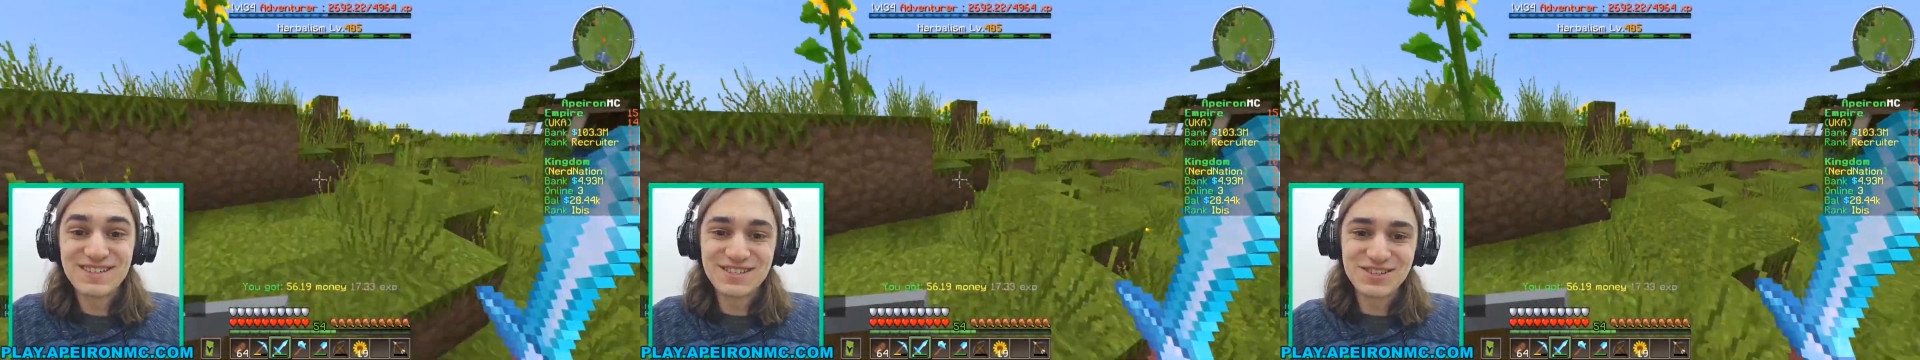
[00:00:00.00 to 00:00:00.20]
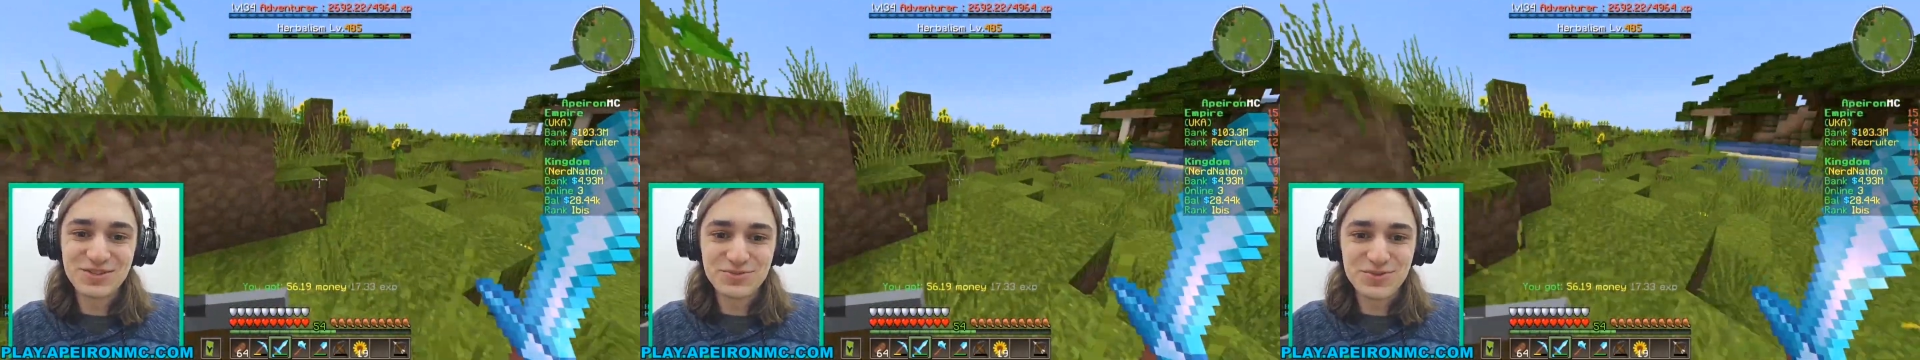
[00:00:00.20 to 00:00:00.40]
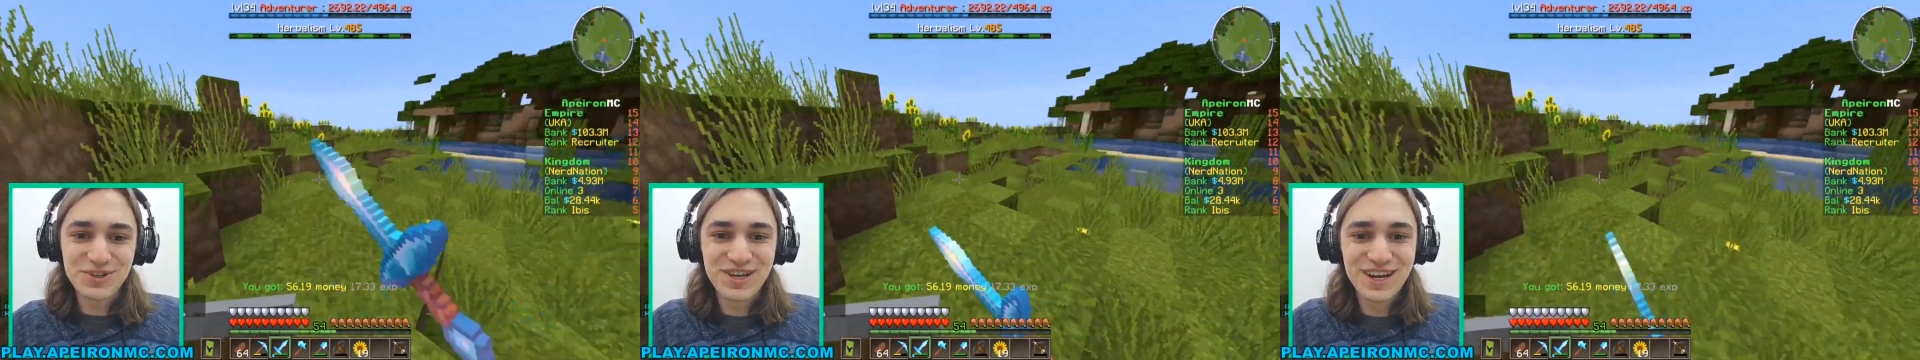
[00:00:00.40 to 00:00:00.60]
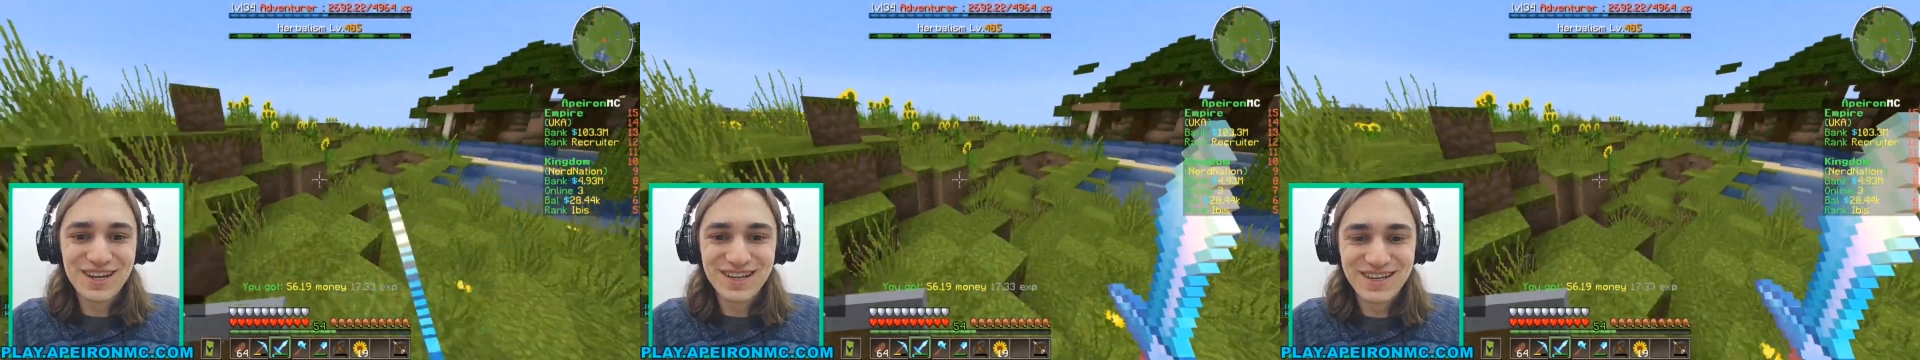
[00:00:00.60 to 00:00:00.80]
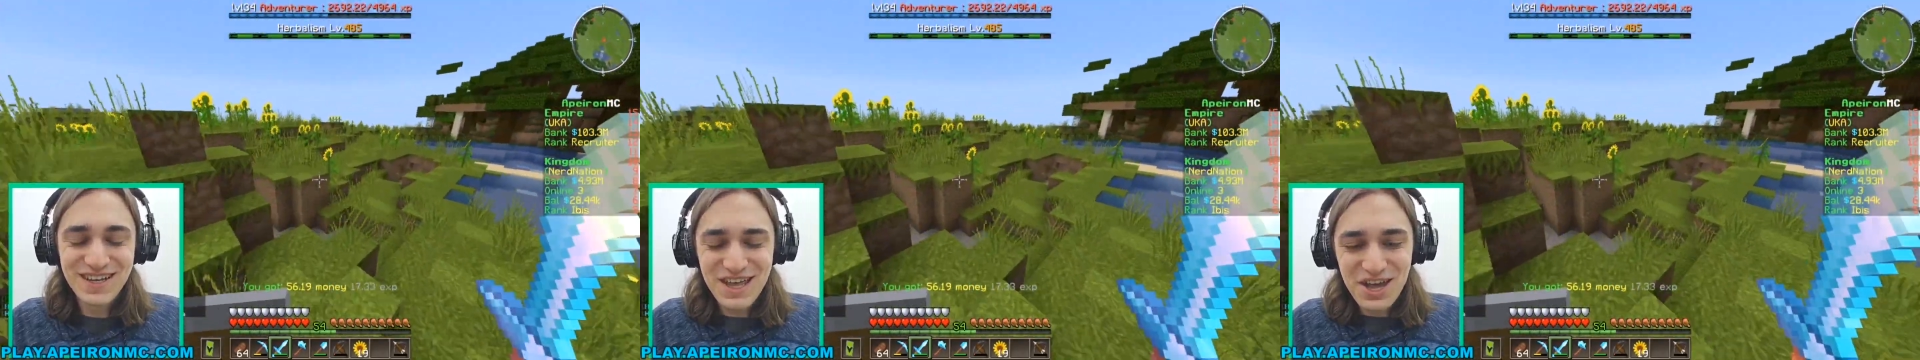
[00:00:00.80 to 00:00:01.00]
So we're
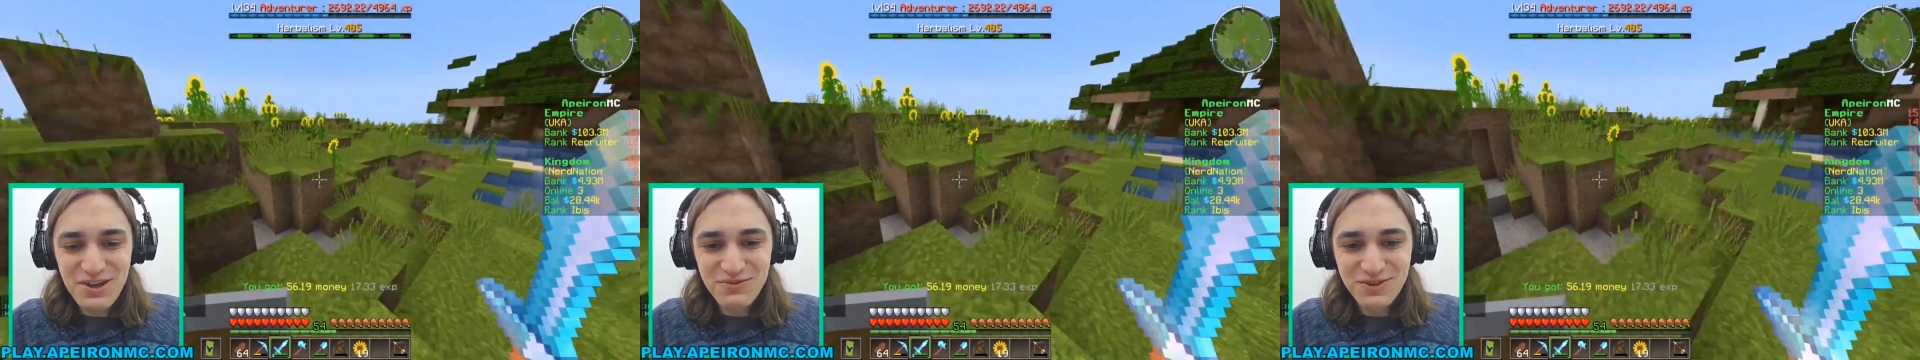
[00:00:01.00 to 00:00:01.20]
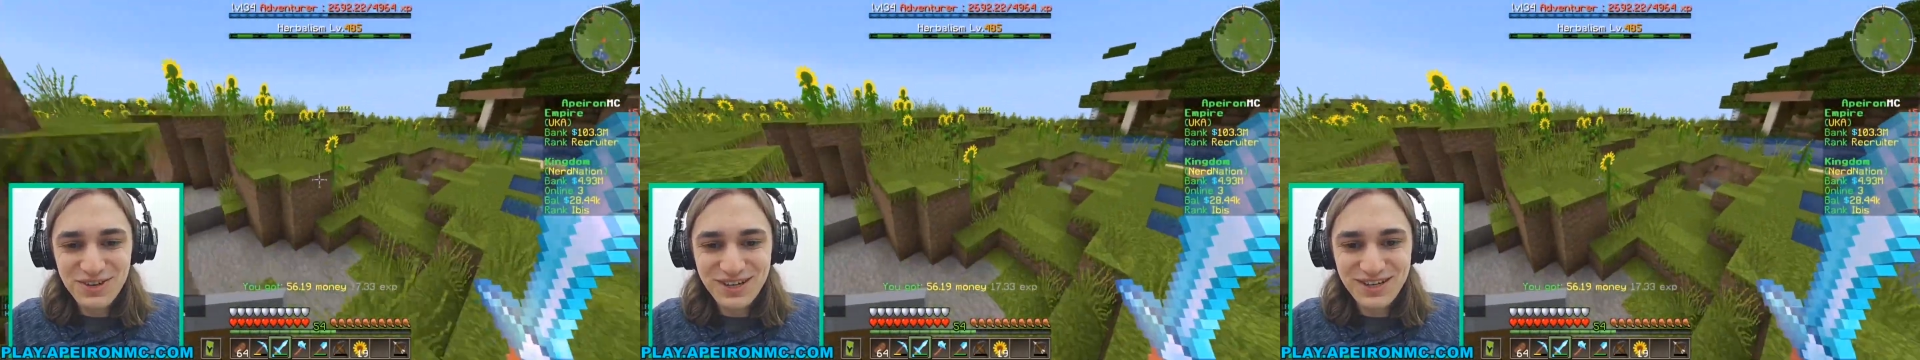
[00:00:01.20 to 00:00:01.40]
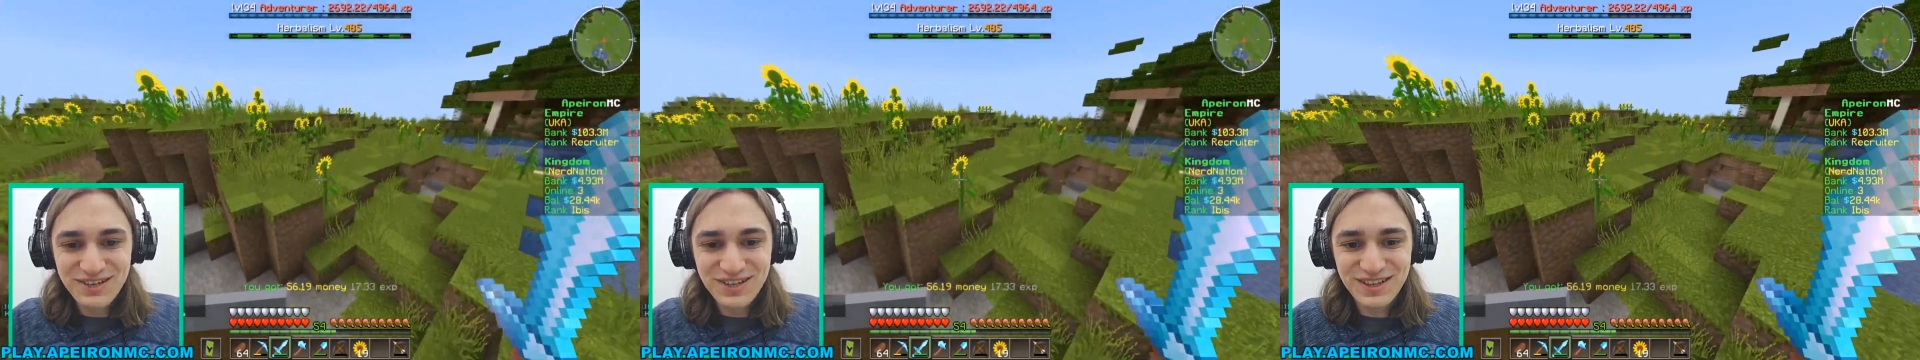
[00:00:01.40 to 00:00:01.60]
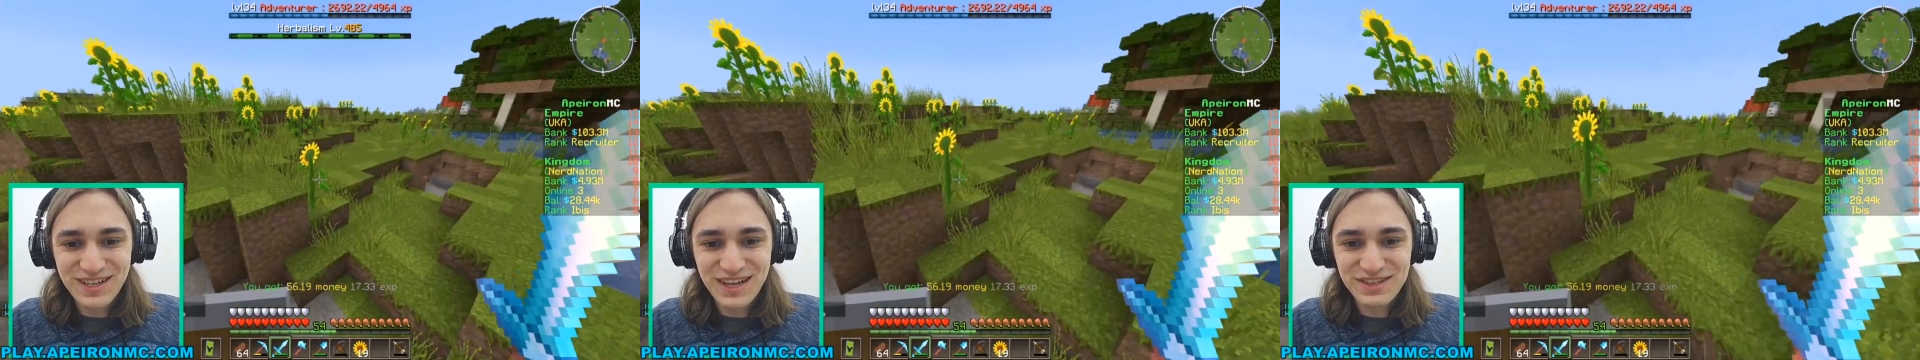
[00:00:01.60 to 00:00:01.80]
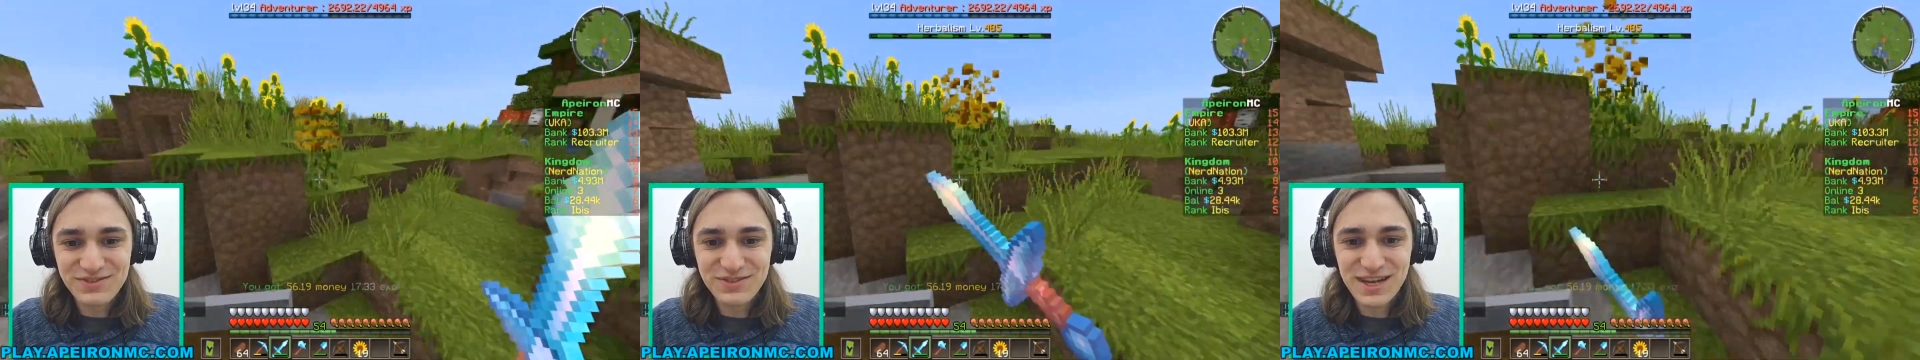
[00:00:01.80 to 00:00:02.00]
gonna
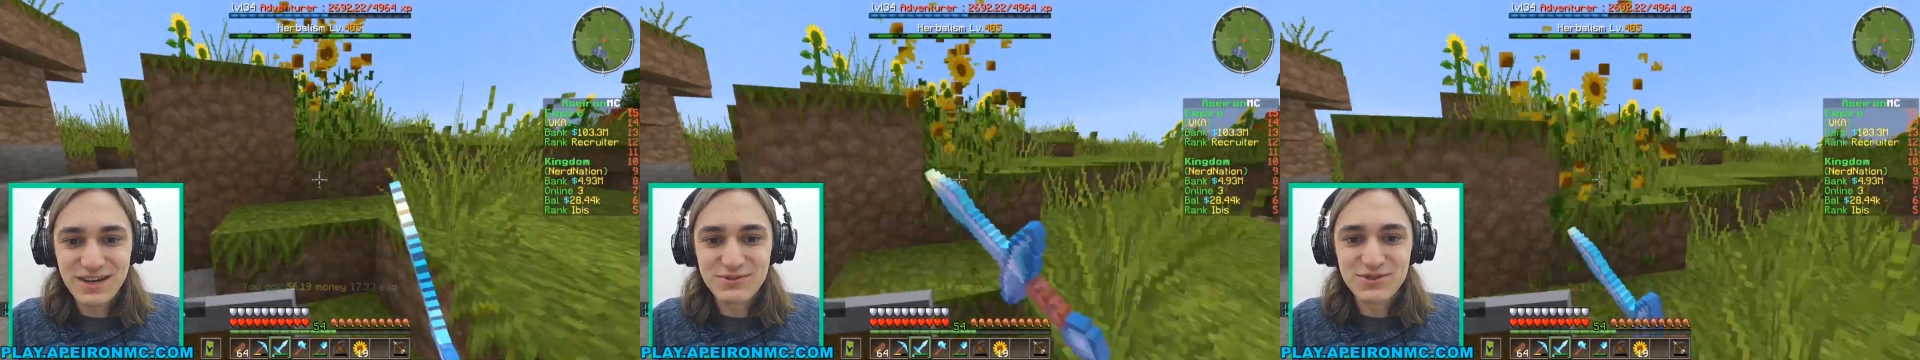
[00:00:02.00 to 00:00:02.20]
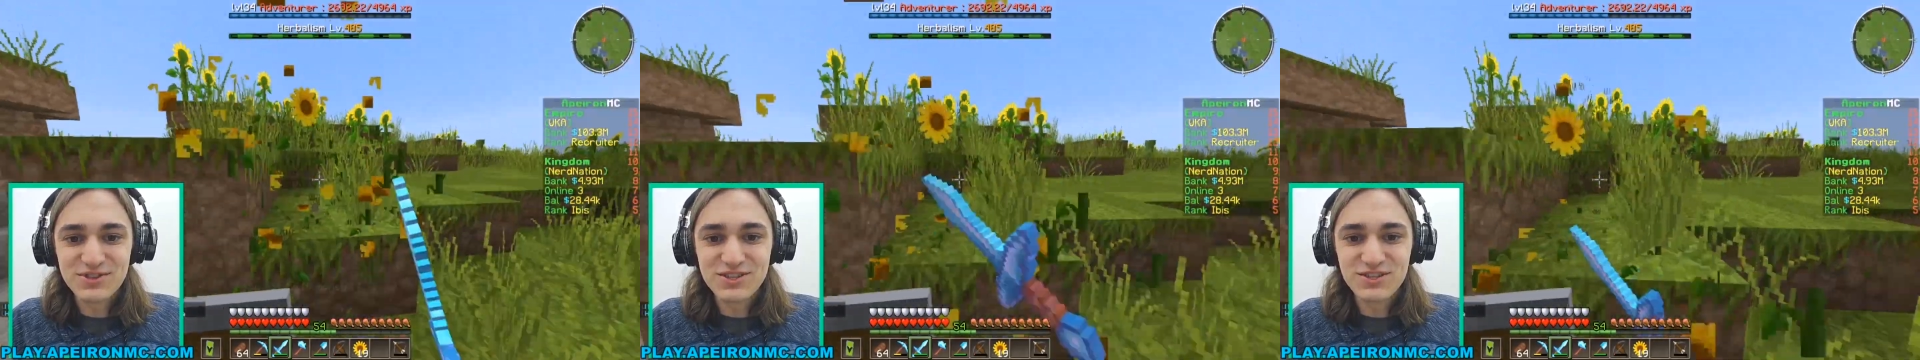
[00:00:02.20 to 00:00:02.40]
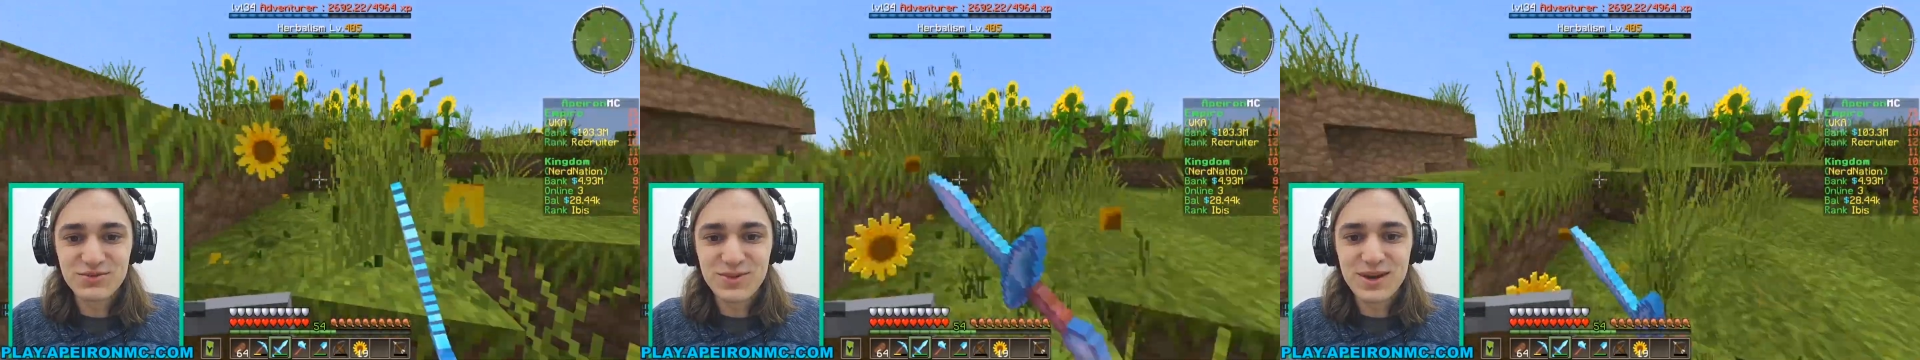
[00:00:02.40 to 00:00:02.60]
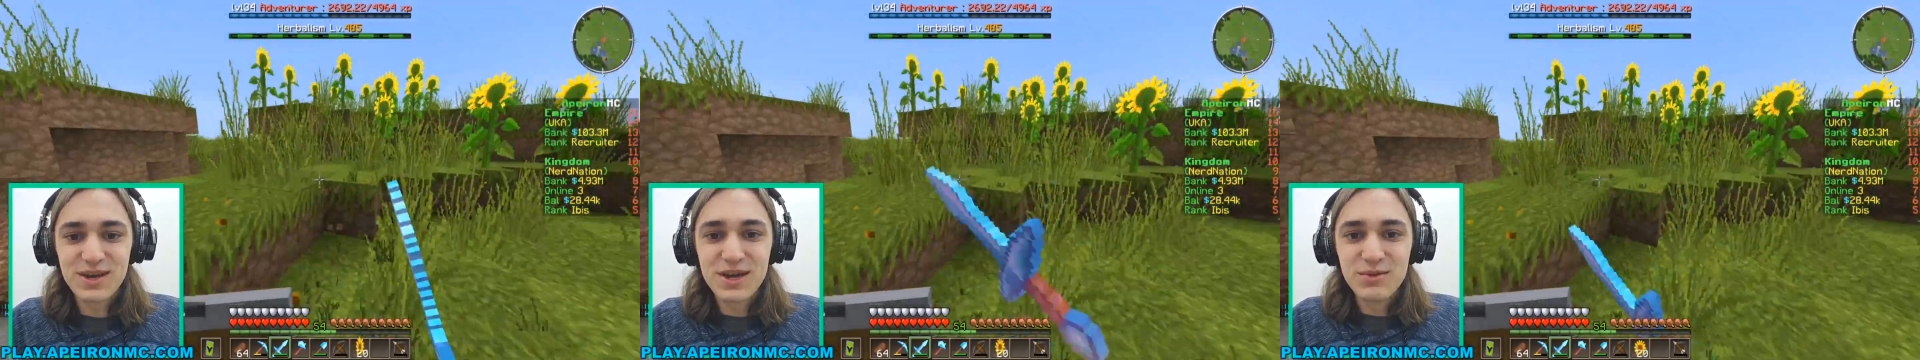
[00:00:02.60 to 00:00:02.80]
collect flowers this way.